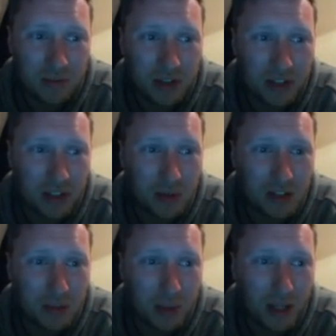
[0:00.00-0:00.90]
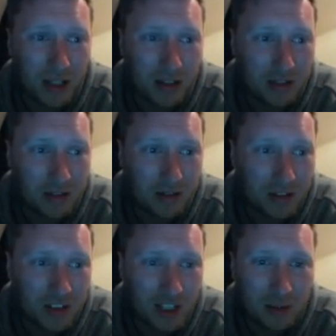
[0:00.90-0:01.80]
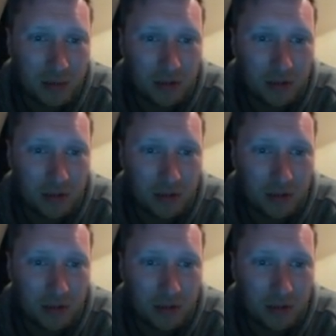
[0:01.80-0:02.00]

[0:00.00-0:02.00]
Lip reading: I think you end up playing the same